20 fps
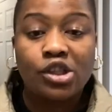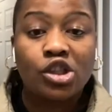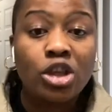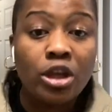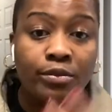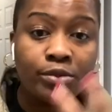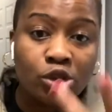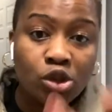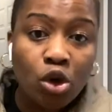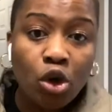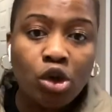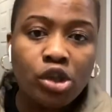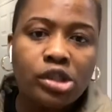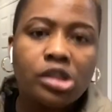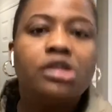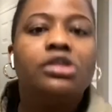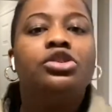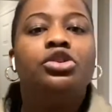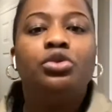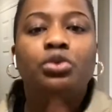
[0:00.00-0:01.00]
Some schools,
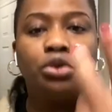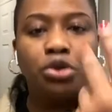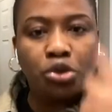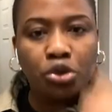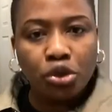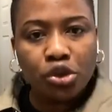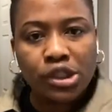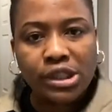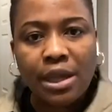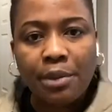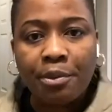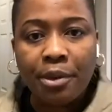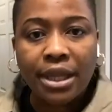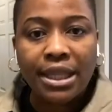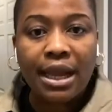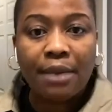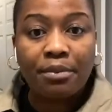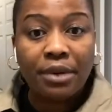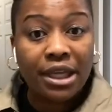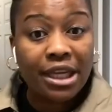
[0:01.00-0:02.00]
you do
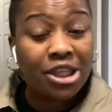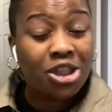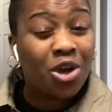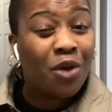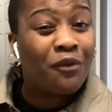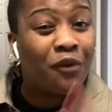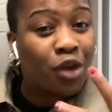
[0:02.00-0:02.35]
separate application.